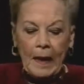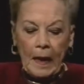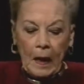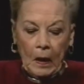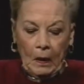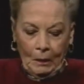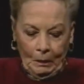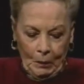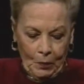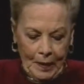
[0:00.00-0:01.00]
Muma,
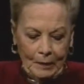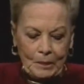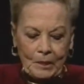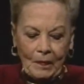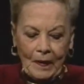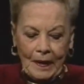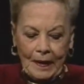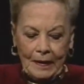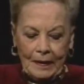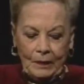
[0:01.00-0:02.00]
Muma.
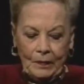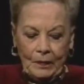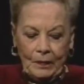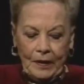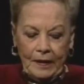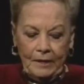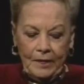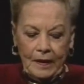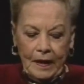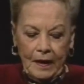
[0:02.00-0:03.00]
And um, we lived
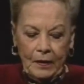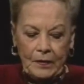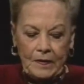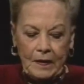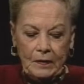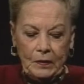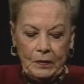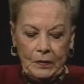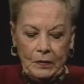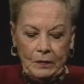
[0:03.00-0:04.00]
in a house on the
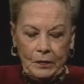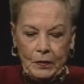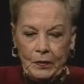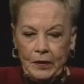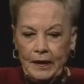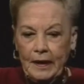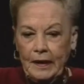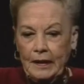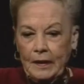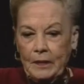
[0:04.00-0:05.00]
corner of Court
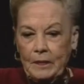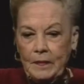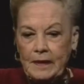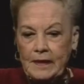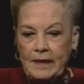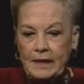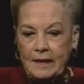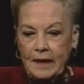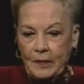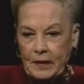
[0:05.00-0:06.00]
and um,
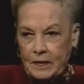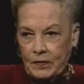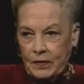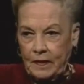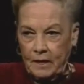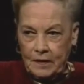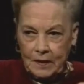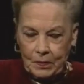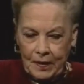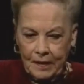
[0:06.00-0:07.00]
Summit Street, but
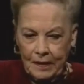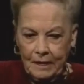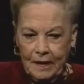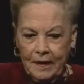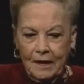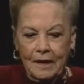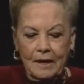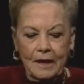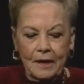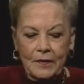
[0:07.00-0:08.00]
just behind the Adelot
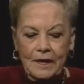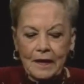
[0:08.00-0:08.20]
House.